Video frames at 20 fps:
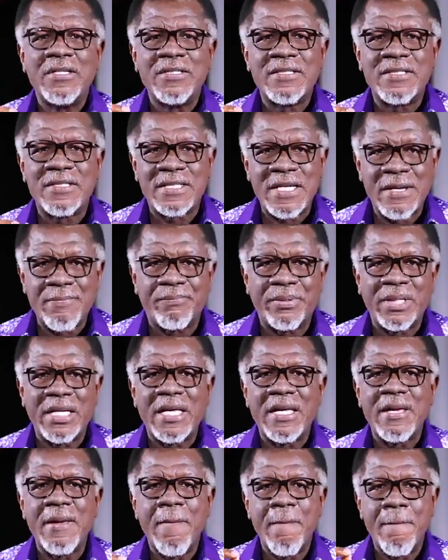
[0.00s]

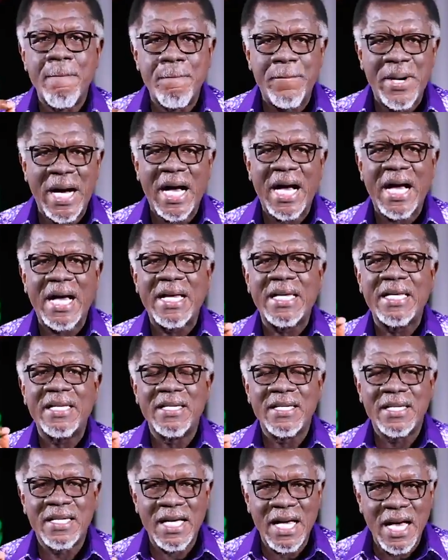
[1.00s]
simply by
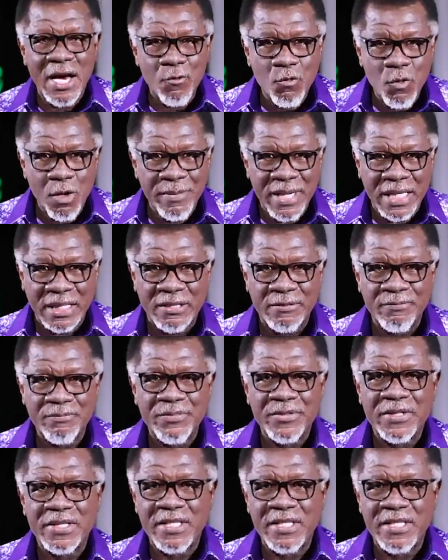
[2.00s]
a woman.